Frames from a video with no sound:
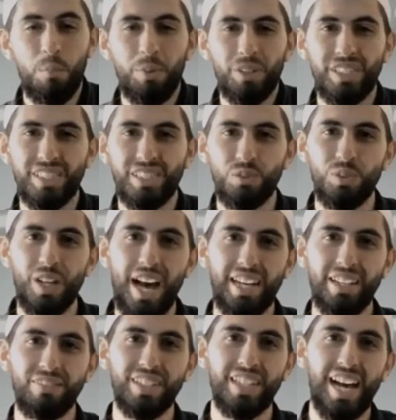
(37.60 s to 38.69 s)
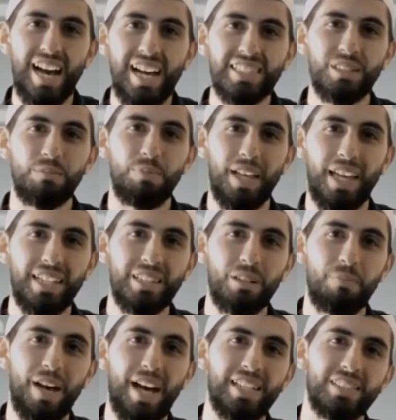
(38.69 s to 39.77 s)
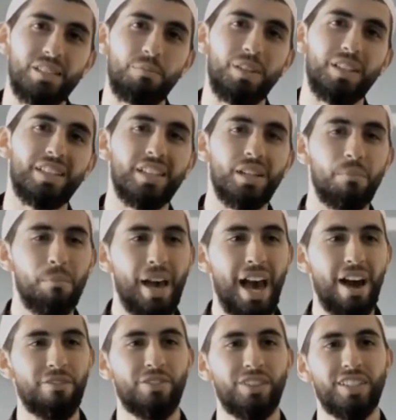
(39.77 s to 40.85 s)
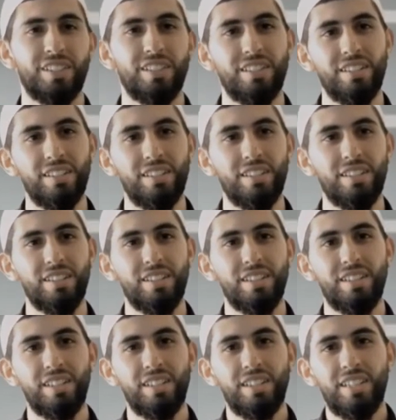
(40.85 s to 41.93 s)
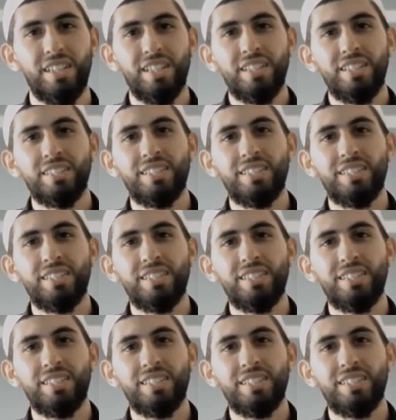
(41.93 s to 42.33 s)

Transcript: but you're still not even contemplating the possibility of marrying. See,